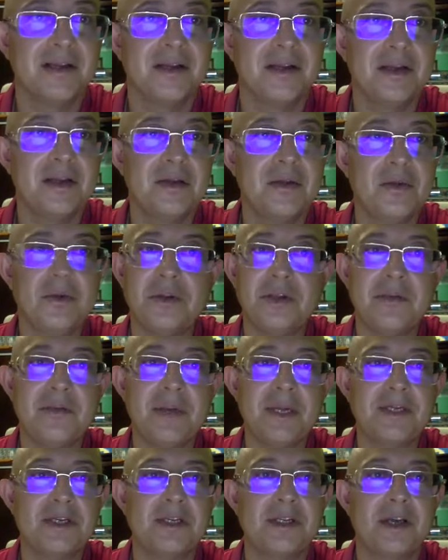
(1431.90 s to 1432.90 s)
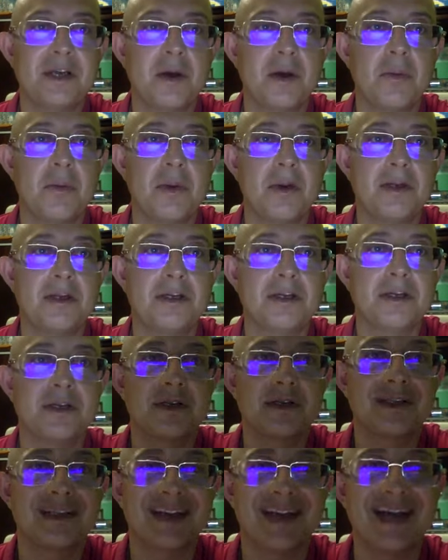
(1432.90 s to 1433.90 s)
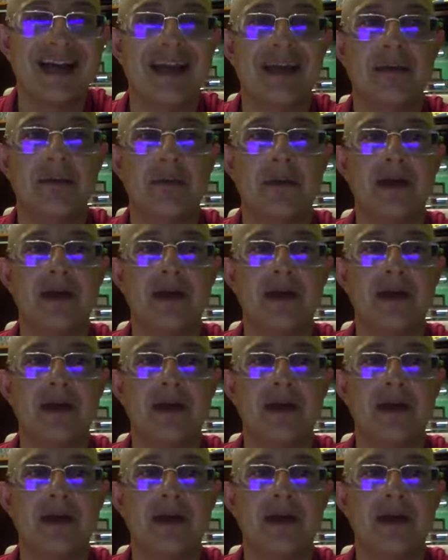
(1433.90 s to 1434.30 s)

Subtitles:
you not imagine how much time